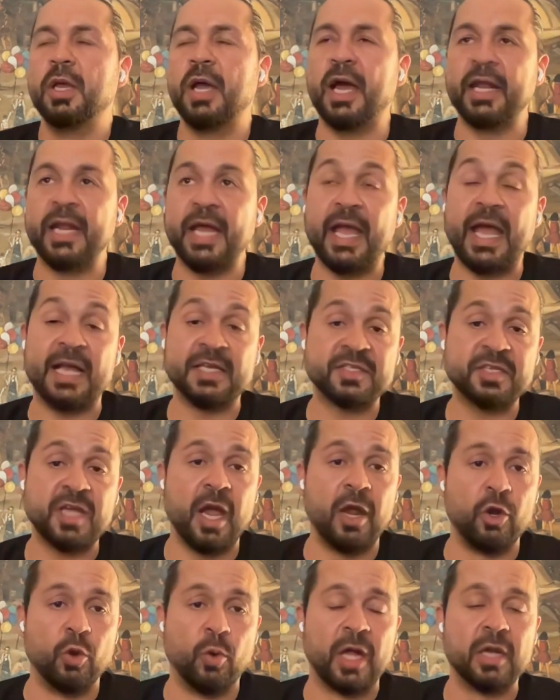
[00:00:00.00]
And I asked
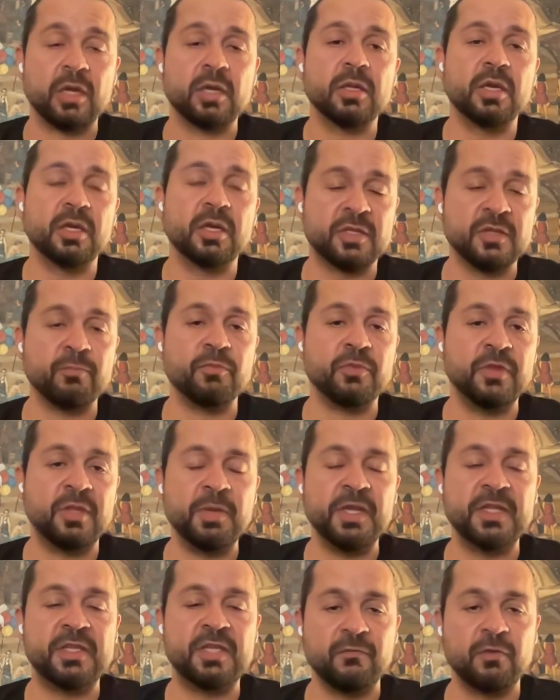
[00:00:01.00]
everyone, the
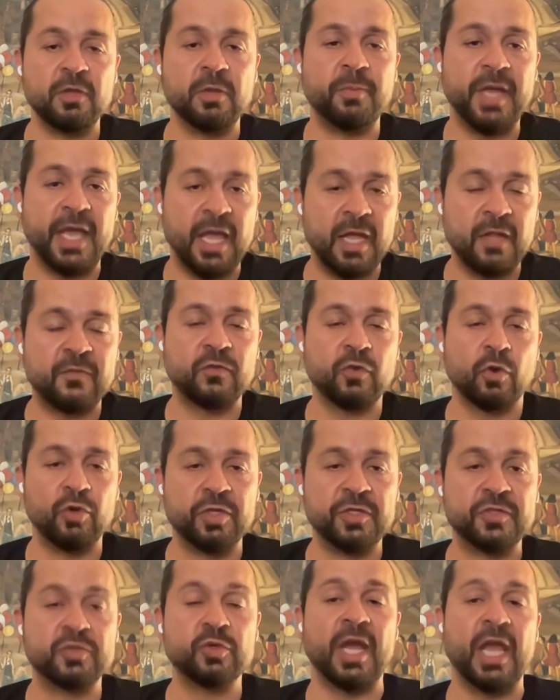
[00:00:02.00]
meeting will be
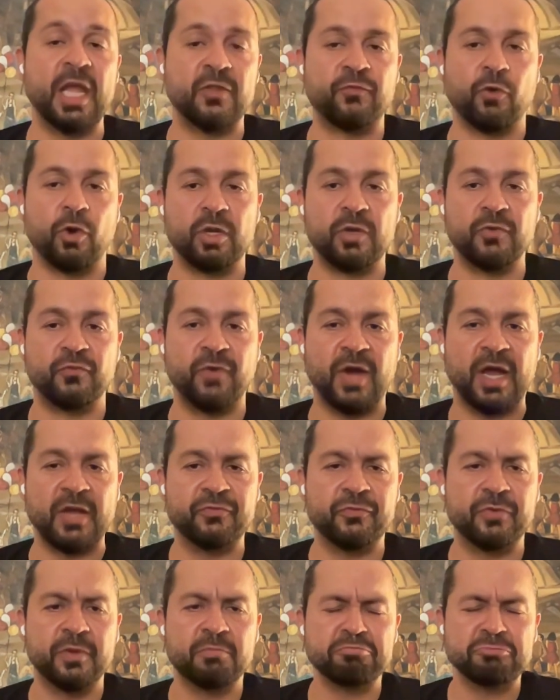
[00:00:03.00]
8:30 to 8:45.
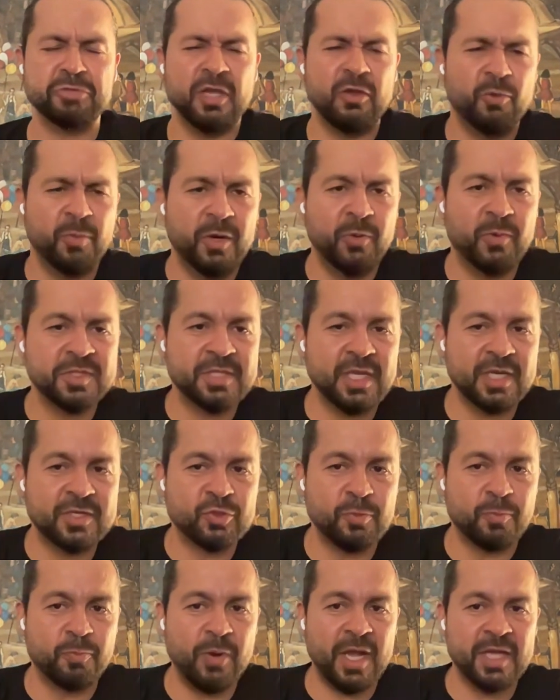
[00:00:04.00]
So everybody was like
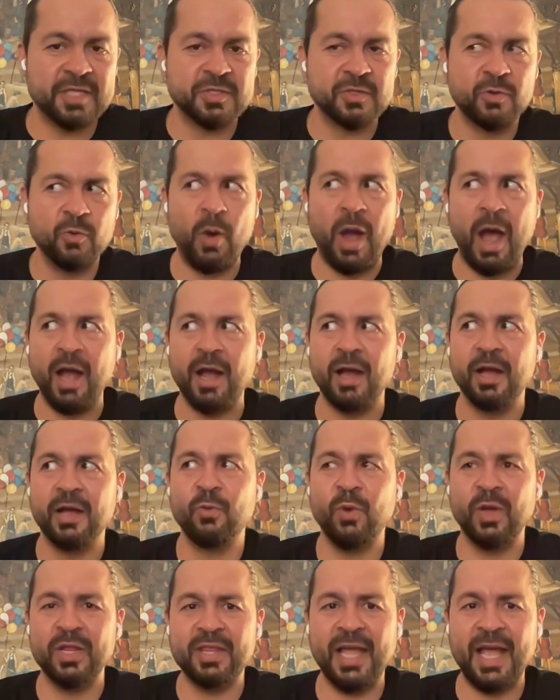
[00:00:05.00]
surprised. Wow,
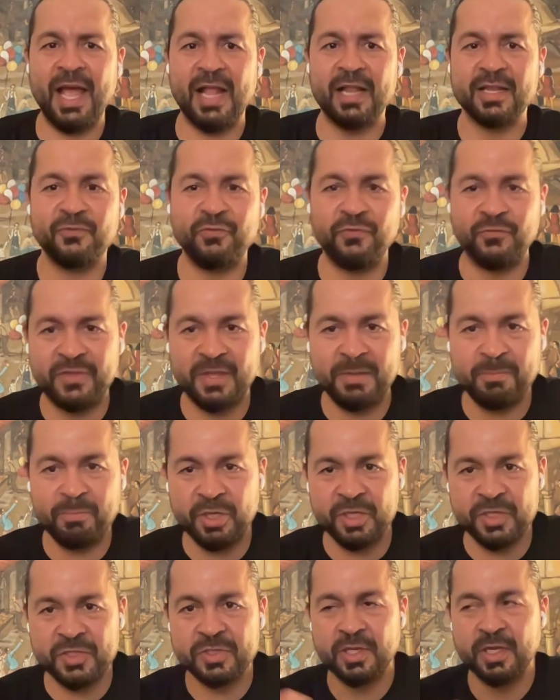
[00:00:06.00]
what the hell? 15
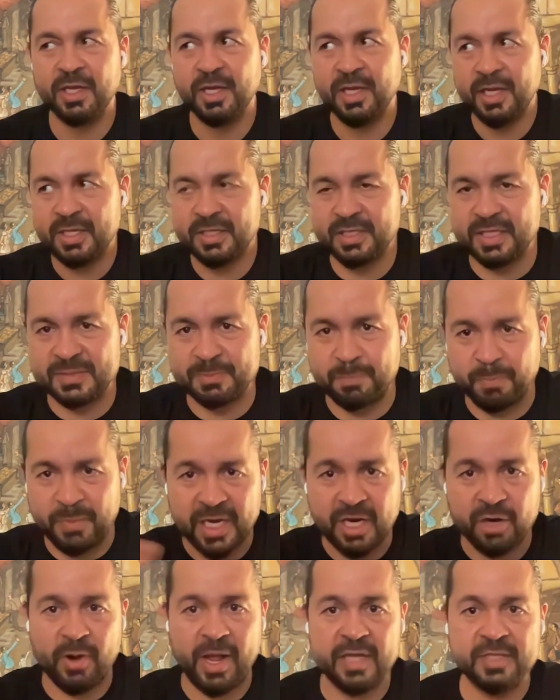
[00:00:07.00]
minutes? This
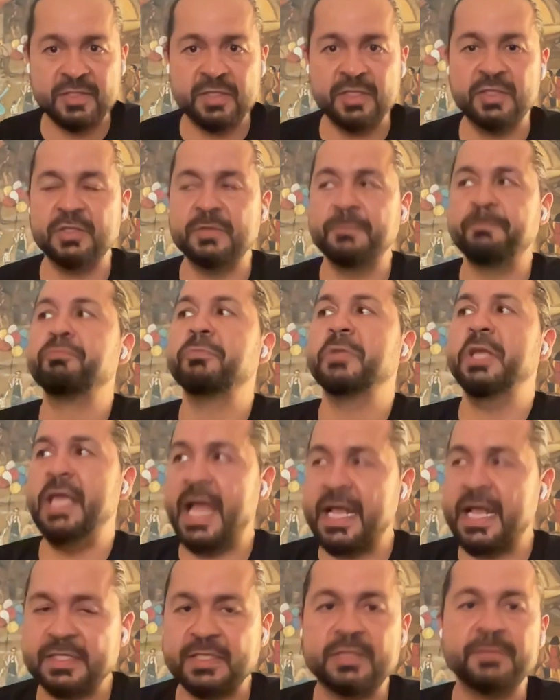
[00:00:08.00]
big crisis?
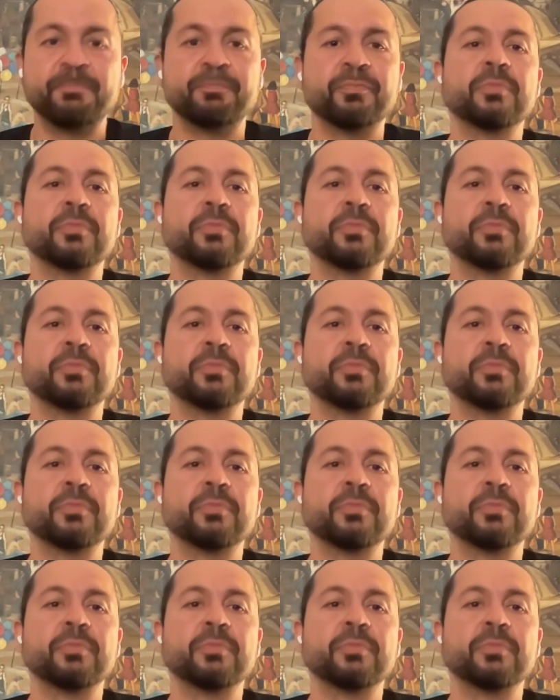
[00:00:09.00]
Yes.